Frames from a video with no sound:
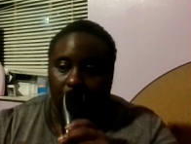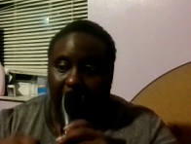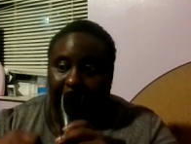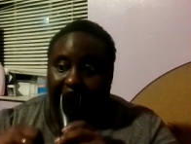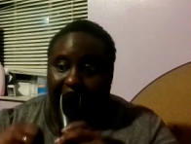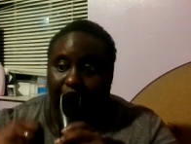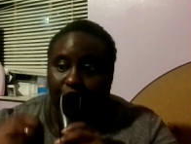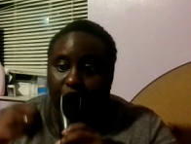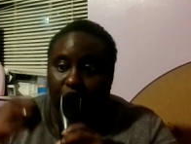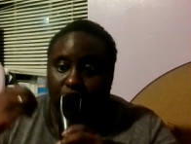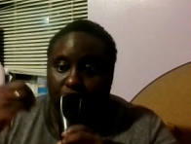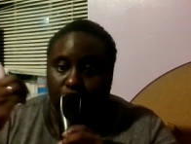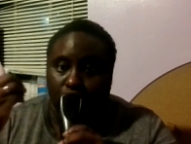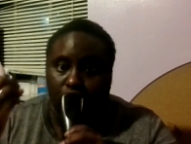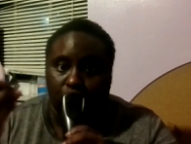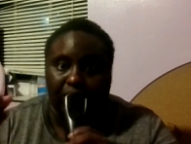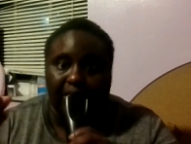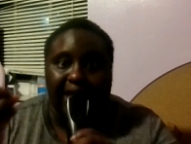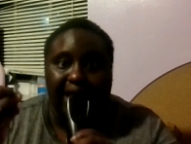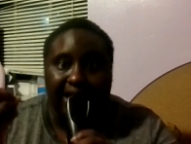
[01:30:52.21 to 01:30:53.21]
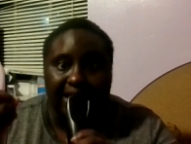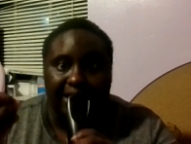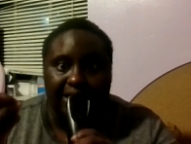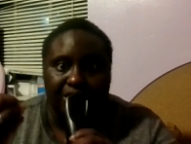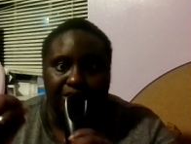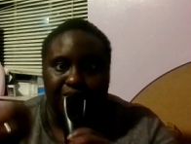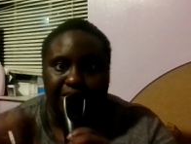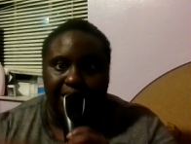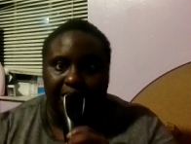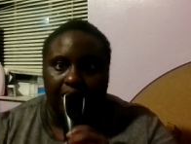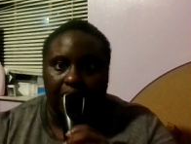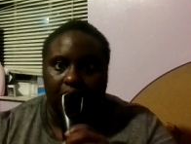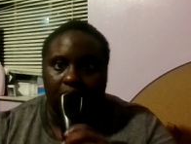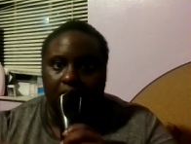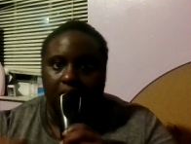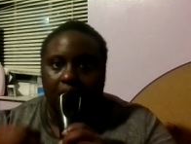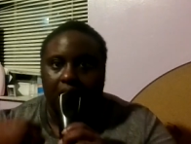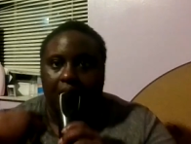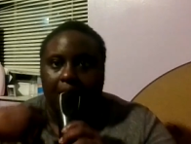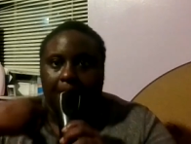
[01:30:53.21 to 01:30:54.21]
I was created so I could
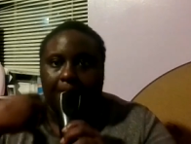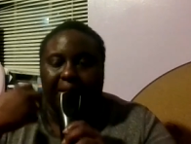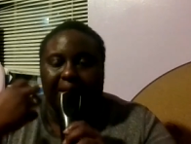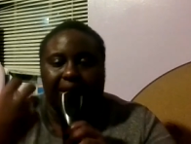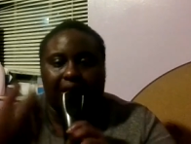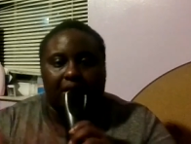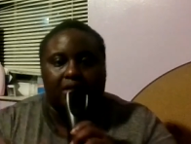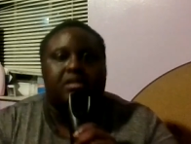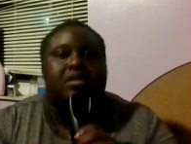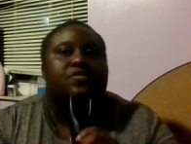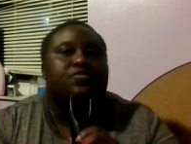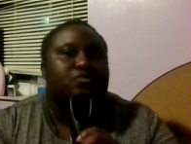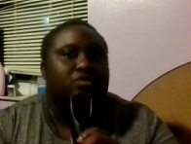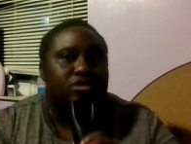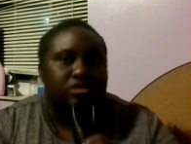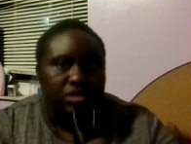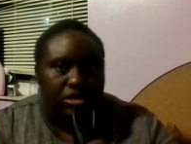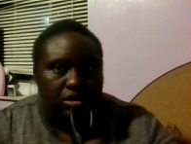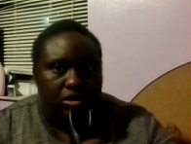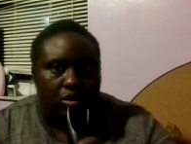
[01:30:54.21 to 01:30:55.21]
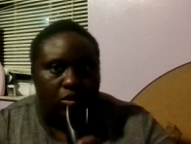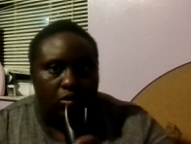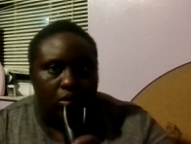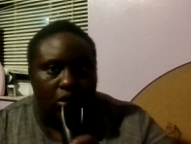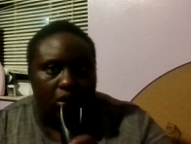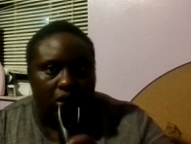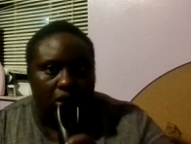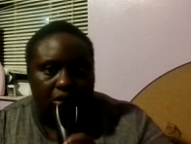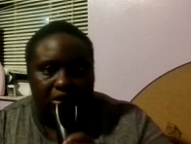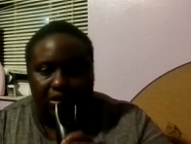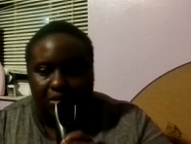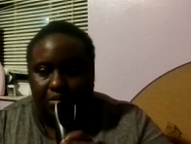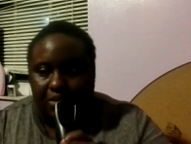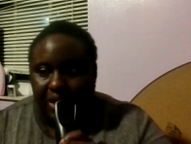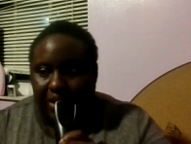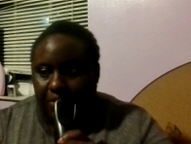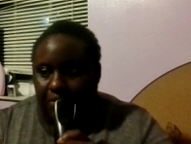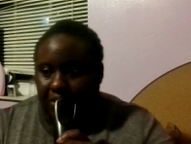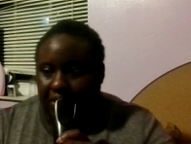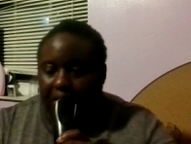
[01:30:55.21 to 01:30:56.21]
make a difference in the world to
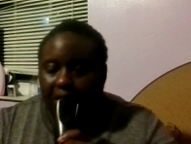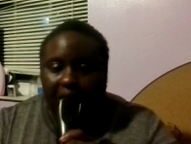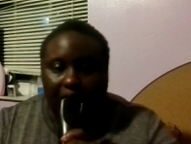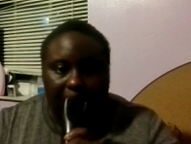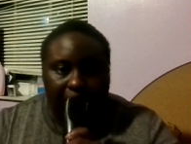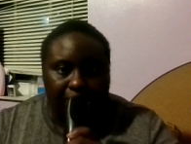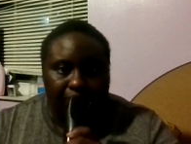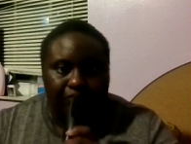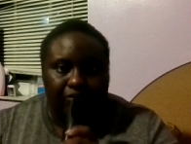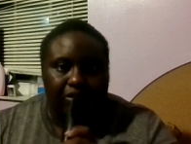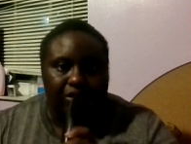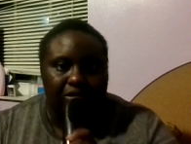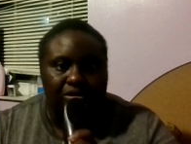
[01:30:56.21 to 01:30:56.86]
make be um,